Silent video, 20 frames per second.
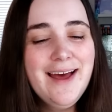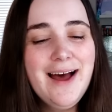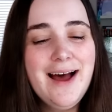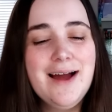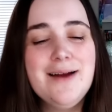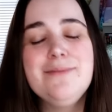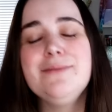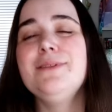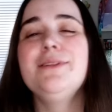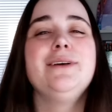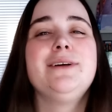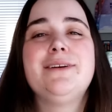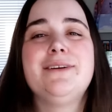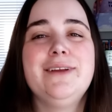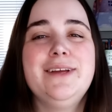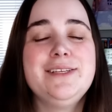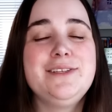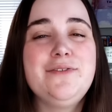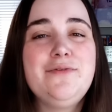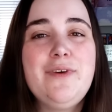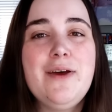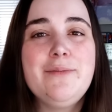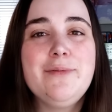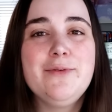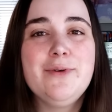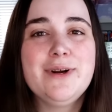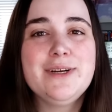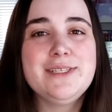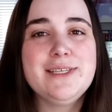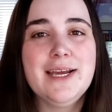I'm literally, it's
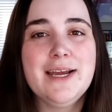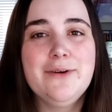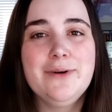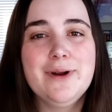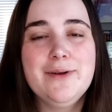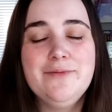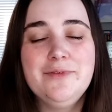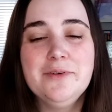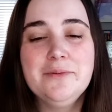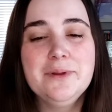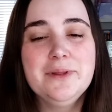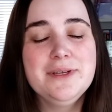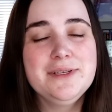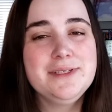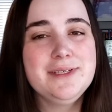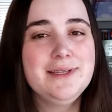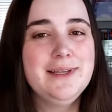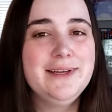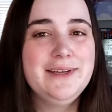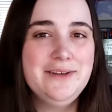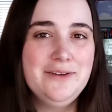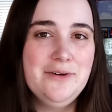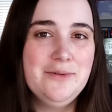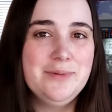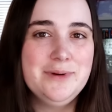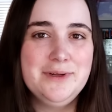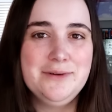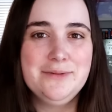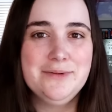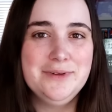February 2nd when I'm filming this and like
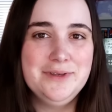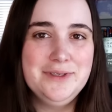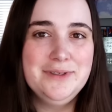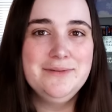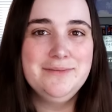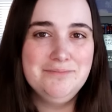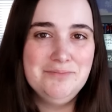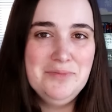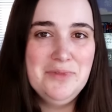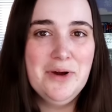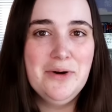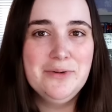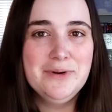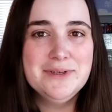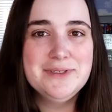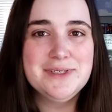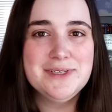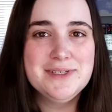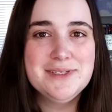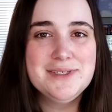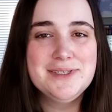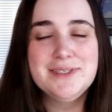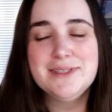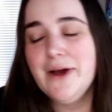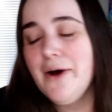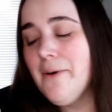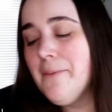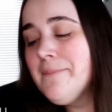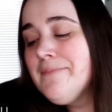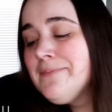nobody really notices.
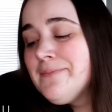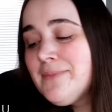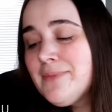So